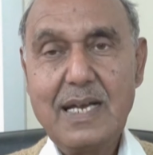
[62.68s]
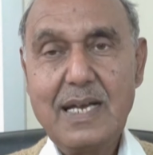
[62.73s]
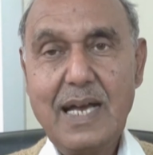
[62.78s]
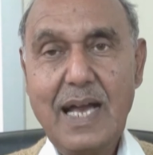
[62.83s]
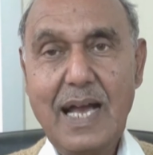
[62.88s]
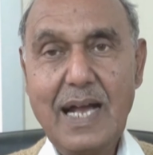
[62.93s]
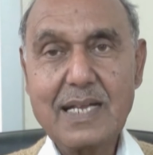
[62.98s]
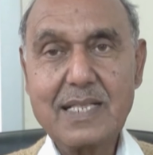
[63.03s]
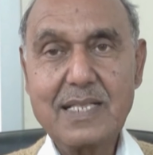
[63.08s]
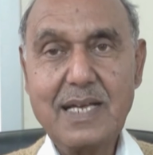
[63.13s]

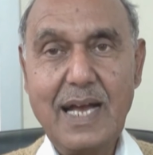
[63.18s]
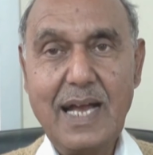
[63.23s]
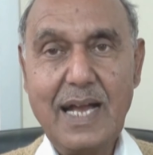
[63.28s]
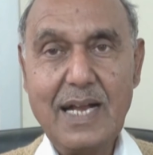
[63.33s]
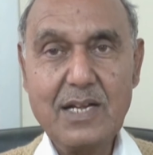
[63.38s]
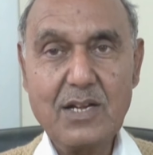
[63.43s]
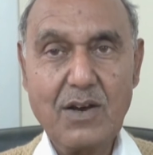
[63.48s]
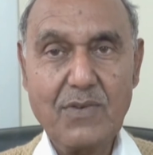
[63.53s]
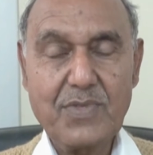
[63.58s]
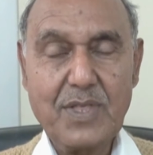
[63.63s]
at the
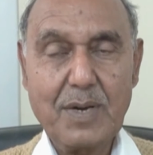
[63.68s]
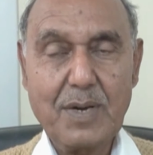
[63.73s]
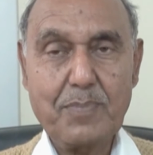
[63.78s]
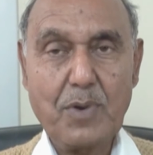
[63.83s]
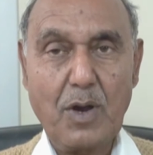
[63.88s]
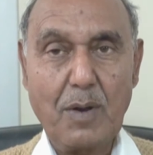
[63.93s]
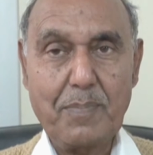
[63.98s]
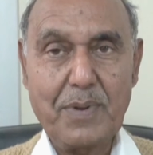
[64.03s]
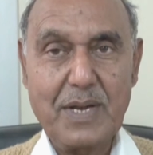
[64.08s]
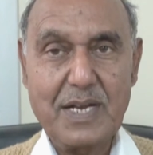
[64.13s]
end of the
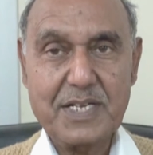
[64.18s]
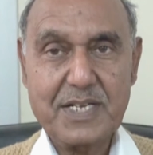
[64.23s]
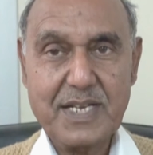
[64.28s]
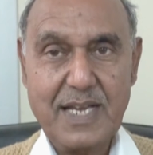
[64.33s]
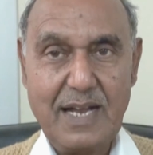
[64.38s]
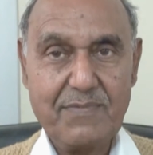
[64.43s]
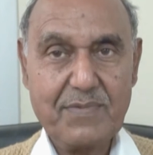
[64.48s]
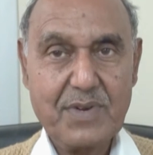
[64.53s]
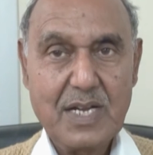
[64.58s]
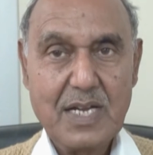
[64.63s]
propeller
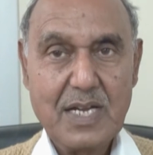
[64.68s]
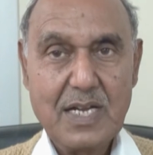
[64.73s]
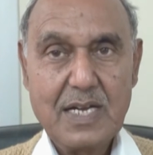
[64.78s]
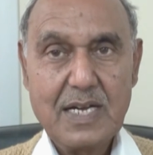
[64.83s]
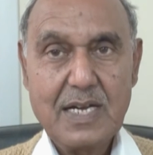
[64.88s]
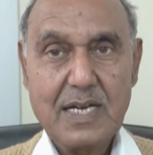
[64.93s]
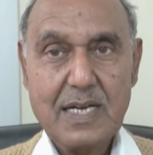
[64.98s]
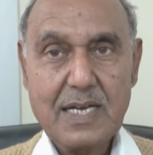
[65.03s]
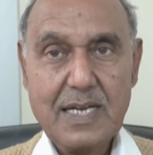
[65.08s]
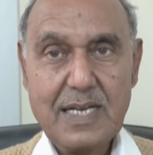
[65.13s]
shaft
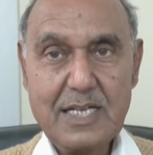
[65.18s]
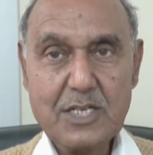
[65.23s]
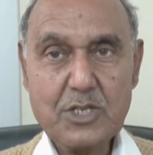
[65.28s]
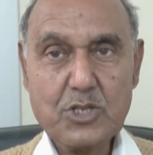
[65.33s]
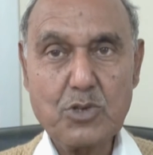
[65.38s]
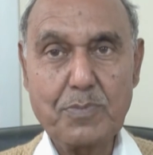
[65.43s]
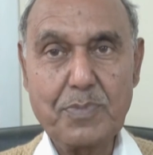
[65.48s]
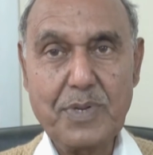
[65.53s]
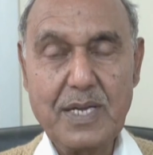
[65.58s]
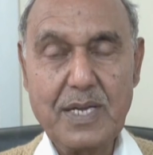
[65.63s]
is
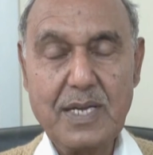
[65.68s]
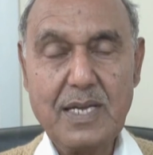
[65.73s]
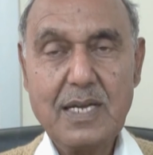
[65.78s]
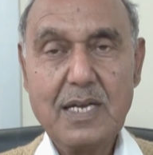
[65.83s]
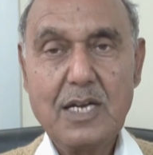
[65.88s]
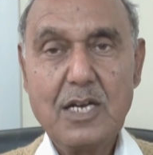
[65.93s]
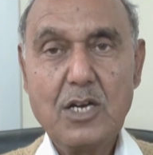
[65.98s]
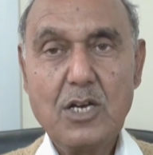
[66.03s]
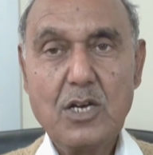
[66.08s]
to be